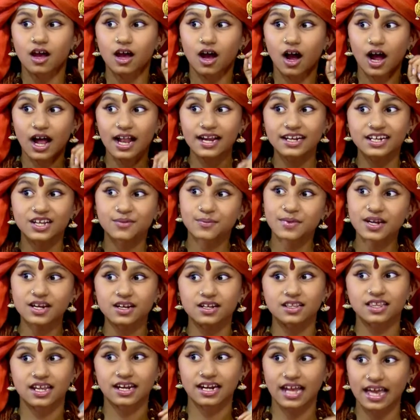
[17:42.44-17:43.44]

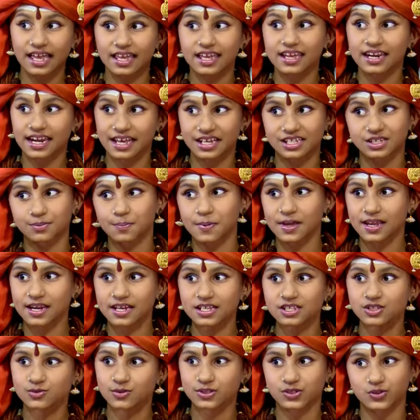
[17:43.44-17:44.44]
ultimate that I can
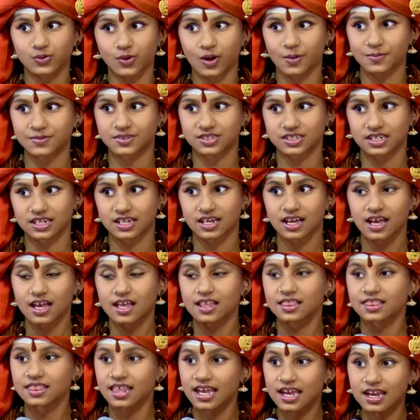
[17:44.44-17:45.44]
experience with Swamiji?
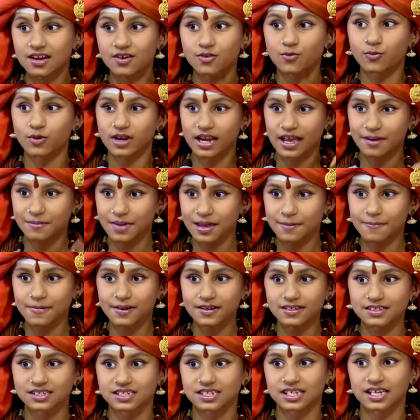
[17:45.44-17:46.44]
Then when I'm able
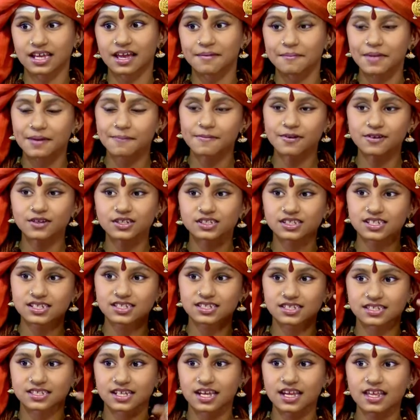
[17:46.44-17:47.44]
to see, I'm able to just
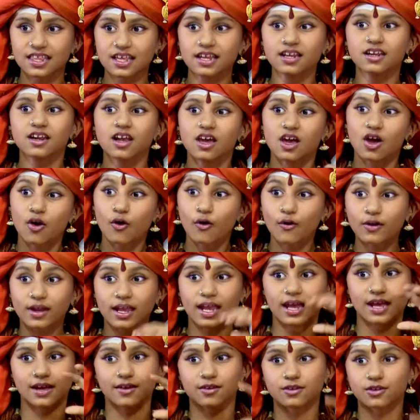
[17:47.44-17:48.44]
see that,
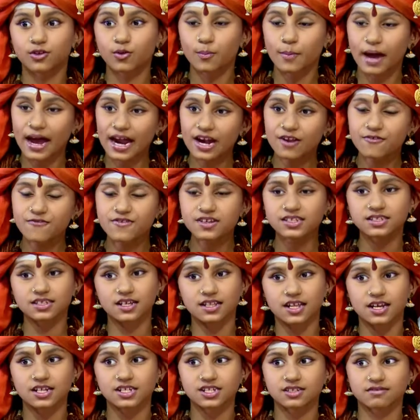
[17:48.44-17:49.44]
okay, to manifest
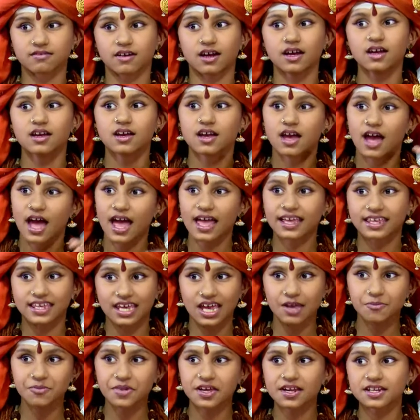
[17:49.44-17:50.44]
Sadashiva, I
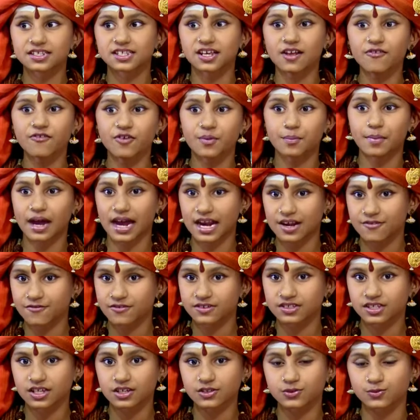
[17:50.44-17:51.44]
came here itself for
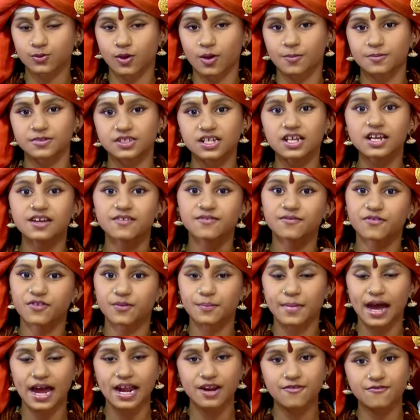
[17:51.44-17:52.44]
manifesting Swamiji and for
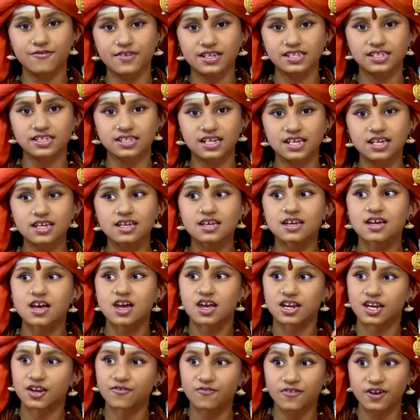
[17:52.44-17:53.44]
manifesting
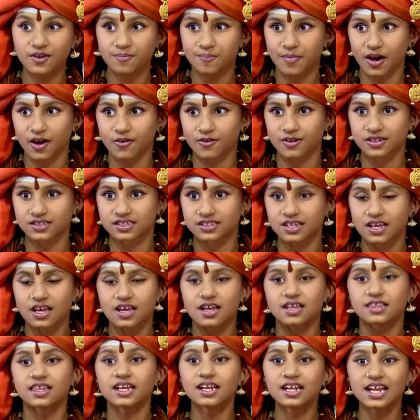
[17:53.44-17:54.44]
different powers.
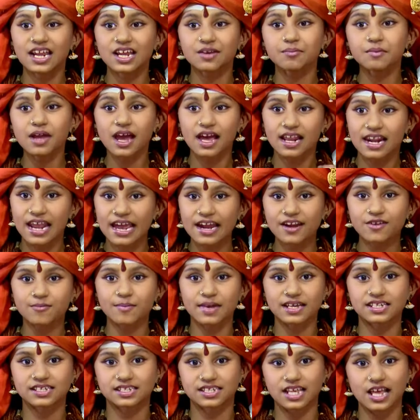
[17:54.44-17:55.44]
Then let me align
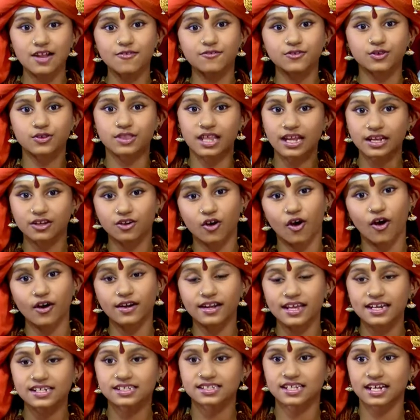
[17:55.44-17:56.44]
myself to that
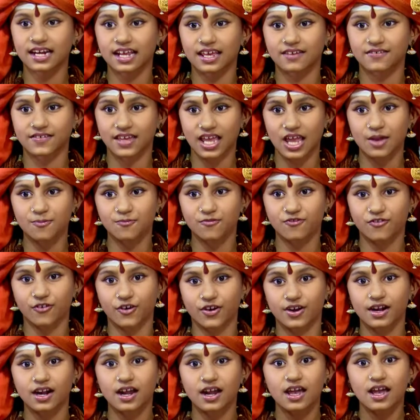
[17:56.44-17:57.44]
context that I came
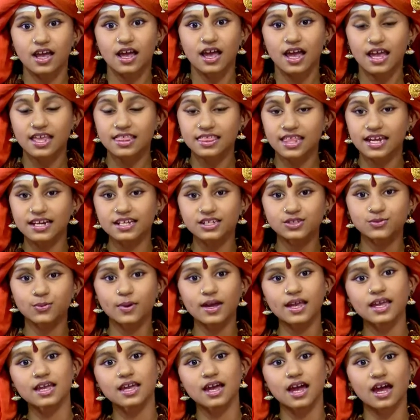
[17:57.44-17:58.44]
for. And that is
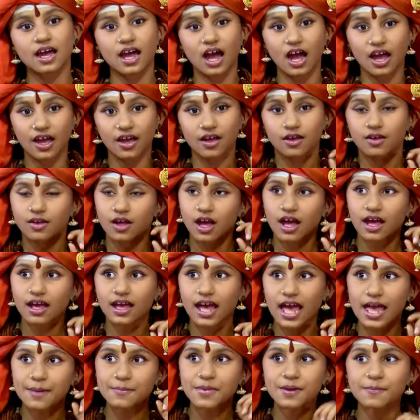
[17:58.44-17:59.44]
why
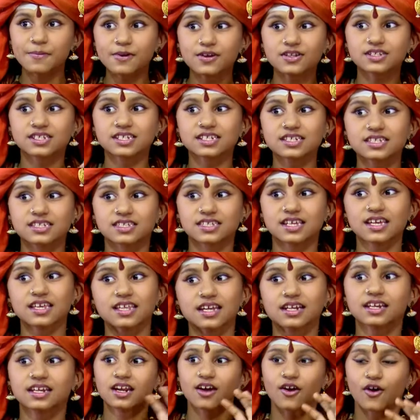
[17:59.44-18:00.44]
I'm able to just see
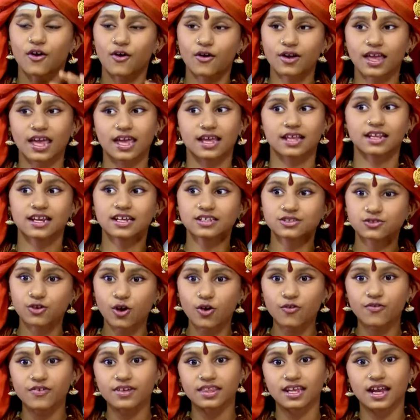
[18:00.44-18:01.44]
that, okay, let's go
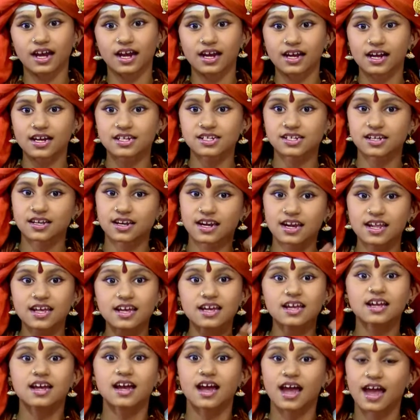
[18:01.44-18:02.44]
for the Akashic reading
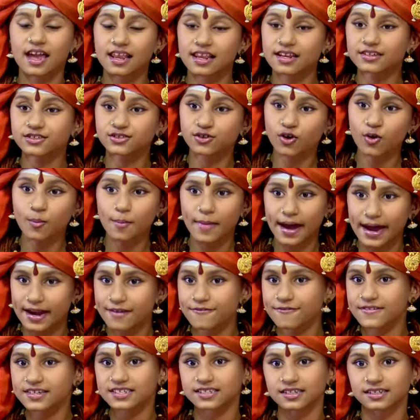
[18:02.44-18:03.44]
and let's go
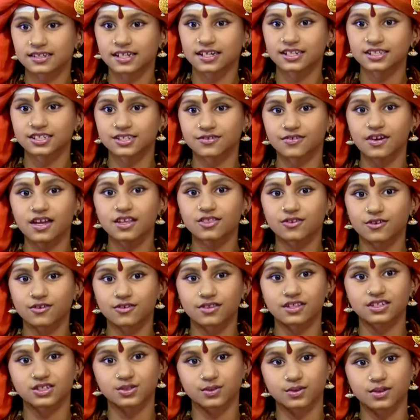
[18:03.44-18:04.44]
manifest Sadashiva through
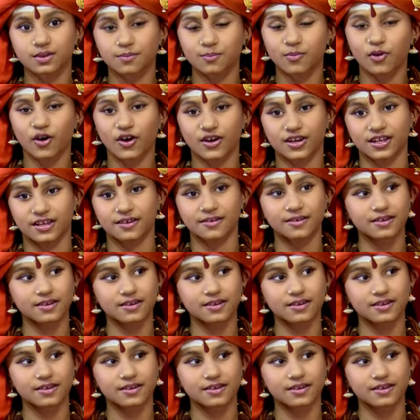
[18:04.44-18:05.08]
this body.